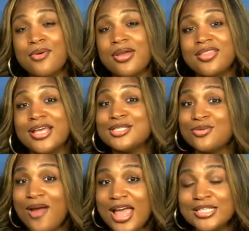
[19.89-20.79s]
Morgan, that's
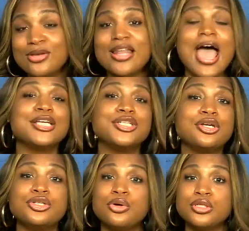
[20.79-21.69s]
right. So last
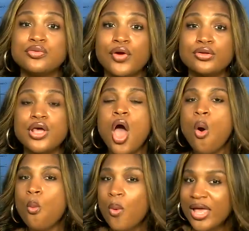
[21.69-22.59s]
year, Children's First
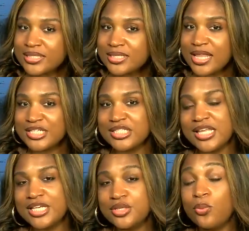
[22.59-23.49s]
went to
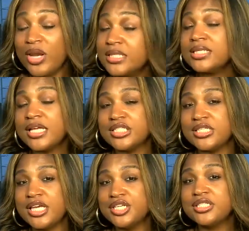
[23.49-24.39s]
legislation, went into
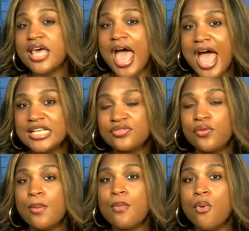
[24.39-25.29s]
legislation to ask
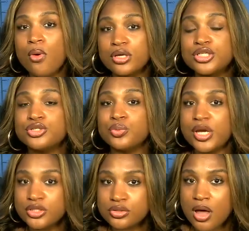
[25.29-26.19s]
for more
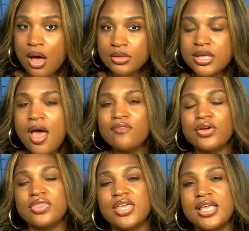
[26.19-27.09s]
stricter laws
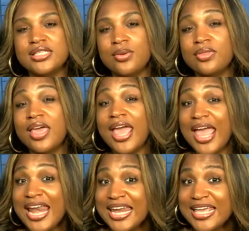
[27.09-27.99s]
for things that
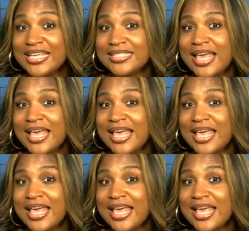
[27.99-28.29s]
candies